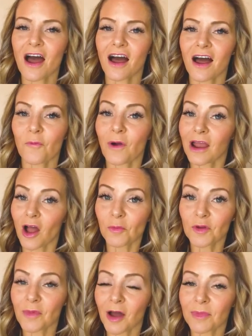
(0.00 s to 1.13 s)
um, where I help
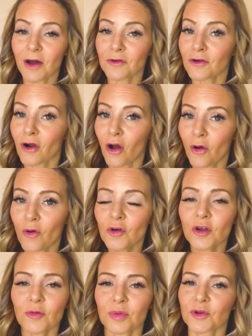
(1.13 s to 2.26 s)
you map out your
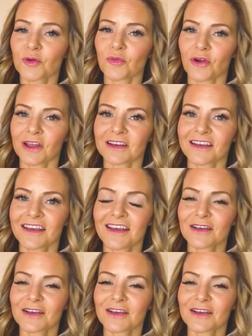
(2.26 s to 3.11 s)
own blueprint